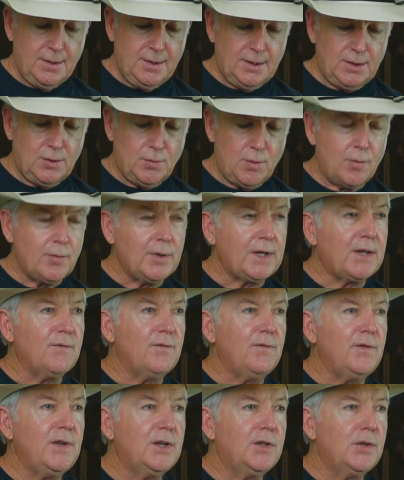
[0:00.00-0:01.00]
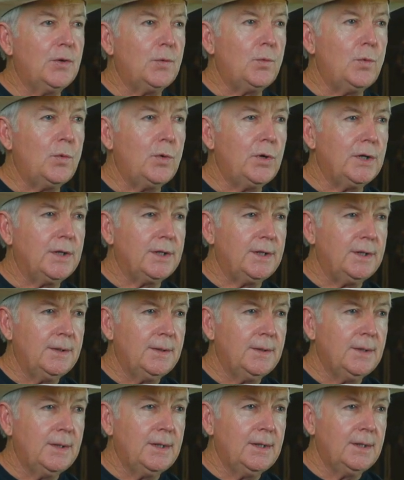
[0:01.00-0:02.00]
to where we can feel the wood
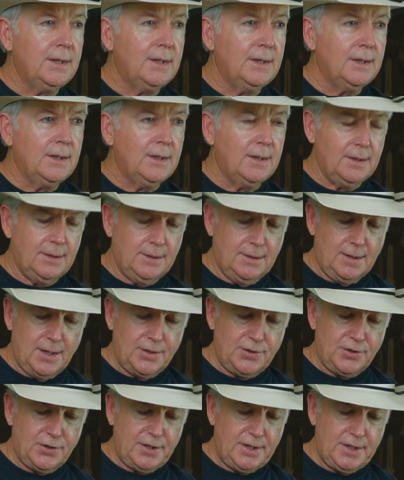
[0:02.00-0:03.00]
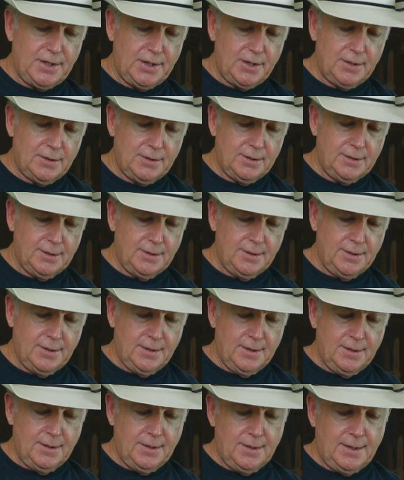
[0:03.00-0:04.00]
under here,
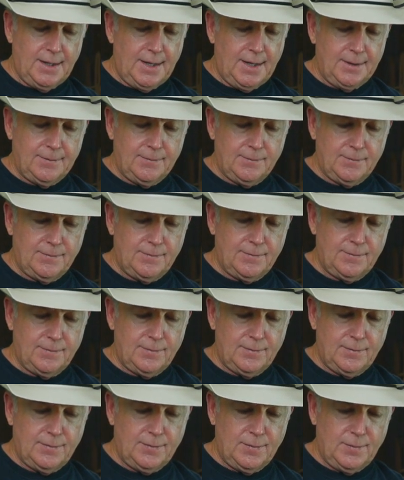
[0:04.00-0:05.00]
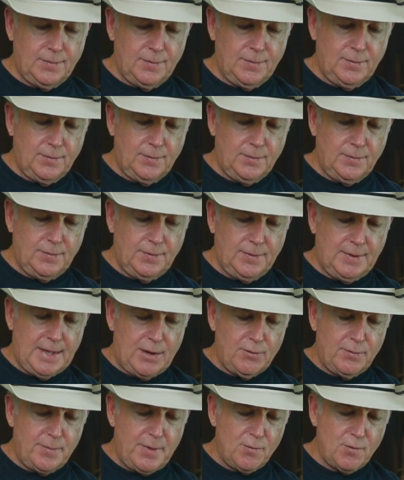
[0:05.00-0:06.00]
and
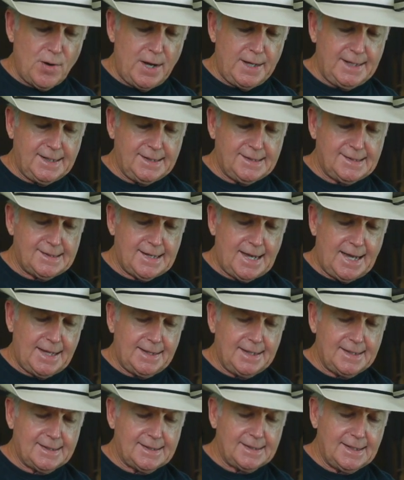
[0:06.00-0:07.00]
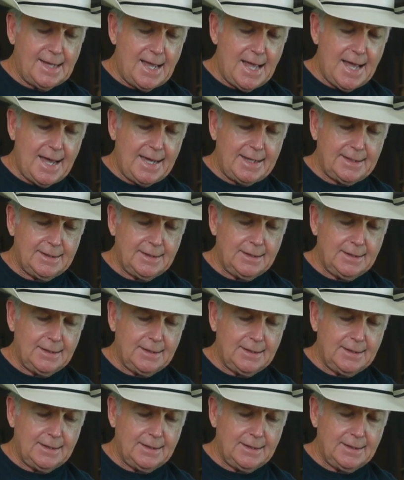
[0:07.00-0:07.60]
that would be right inside this line